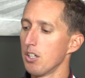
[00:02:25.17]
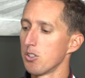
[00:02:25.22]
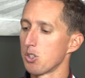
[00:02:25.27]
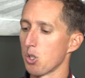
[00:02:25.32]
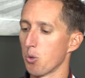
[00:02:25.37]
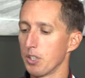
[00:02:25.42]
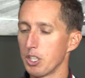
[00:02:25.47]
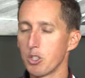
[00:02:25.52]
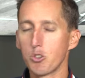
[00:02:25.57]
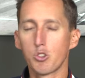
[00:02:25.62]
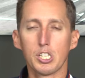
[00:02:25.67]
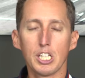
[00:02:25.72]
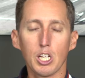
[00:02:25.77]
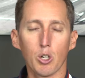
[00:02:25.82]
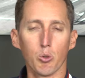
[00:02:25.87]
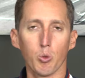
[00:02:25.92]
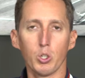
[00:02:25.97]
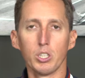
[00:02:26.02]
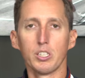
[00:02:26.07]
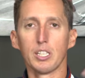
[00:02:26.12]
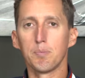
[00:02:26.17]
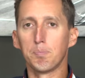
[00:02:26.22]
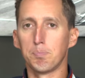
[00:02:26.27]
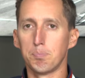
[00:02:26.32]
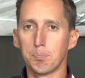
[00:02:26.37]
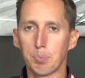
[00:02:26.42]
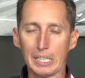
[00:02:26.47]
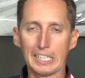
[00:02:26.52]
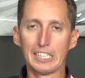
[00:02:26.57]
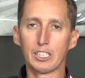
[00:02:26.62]
So when you see a really
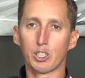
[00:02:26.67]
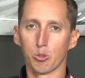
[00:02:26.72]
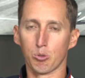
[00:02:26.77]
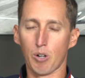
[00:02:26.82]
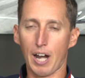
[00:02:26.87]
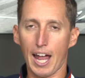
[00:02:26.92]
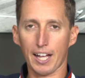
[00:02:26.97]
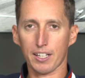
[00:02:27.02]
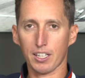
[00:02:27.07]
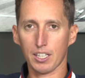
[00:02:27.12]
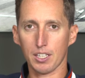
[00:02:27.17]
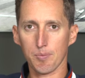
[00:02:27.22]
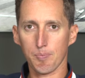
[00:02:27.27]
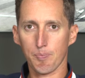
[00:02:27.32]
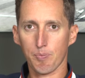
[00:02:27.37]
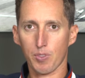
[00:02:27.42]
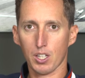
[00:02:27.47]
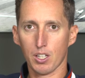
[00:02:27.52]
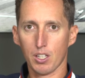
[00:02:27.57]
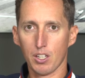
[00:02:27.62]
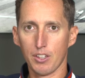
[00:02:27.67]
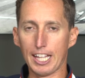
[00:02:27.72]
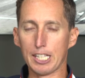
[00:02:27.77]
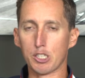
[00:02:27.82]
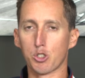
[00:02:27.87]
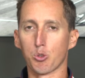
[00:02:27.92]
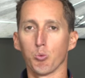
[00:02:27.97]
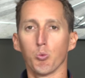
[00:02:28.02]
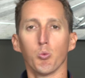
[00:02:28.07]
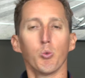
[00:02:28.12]
big racket
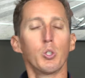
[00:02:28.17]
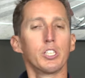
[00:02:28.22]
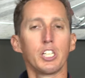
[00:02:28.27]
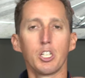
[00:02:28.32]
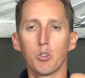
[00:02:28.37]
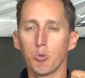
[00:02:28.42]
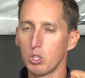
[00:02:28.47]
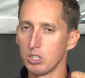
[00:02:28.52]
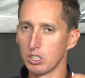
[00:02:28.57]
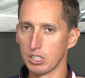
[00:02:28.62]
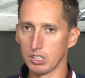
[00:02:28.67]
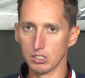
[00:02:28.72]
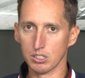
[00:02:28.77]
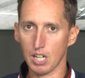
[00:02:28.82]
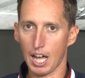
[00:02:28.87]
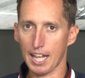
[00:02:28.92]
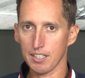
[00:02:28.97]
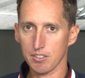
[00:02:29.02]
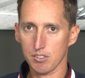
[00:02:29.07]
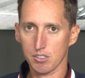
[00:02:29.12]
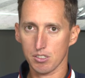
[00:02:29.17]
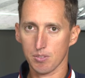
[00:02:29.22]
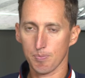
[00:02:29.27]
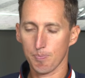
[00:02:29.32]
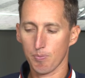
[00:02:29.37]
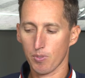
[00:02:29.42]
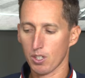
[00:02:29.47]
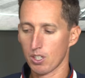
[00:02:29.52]
that's really, really light,